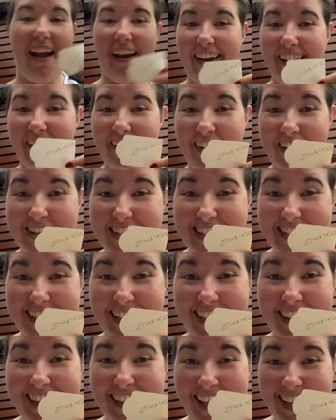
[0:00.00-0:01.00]
goes to
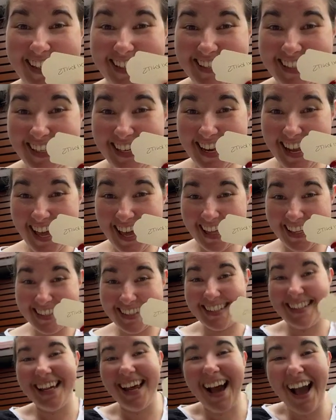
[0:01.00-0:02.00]
Lexi
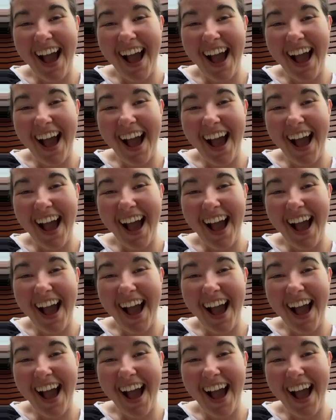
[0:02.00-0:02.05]
Knits.